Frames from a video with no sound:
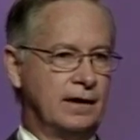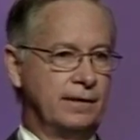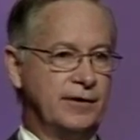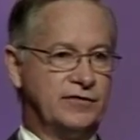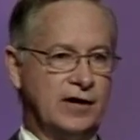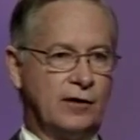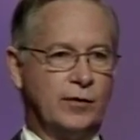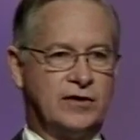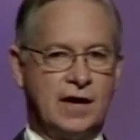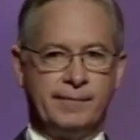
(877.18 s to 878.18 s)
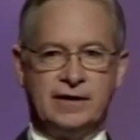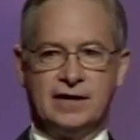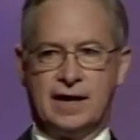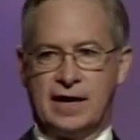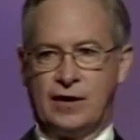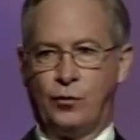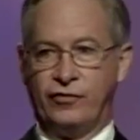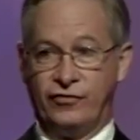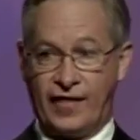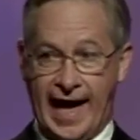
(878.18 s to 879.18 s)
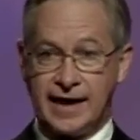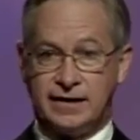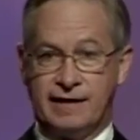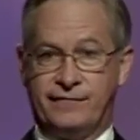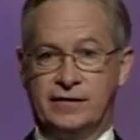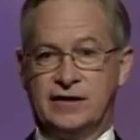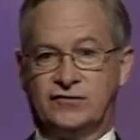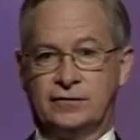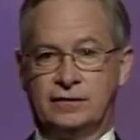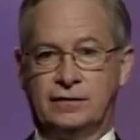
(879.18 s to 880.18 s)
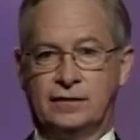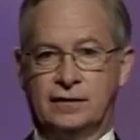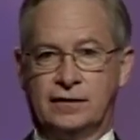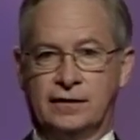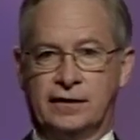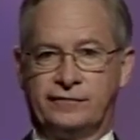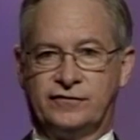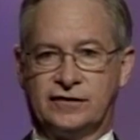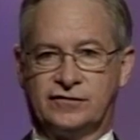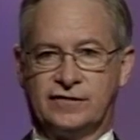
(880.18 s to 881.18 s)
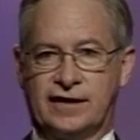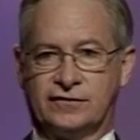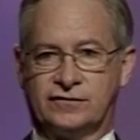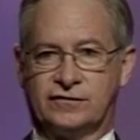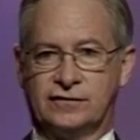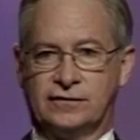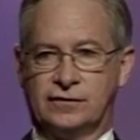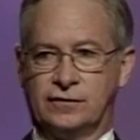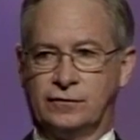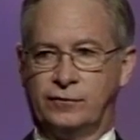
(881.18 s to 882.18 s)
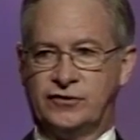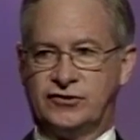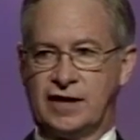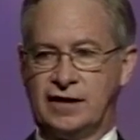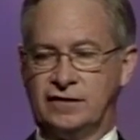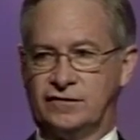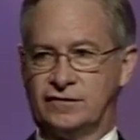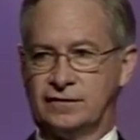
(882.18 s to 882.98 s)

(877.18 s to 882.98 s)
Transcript: But there would come a day when that definition of success would change.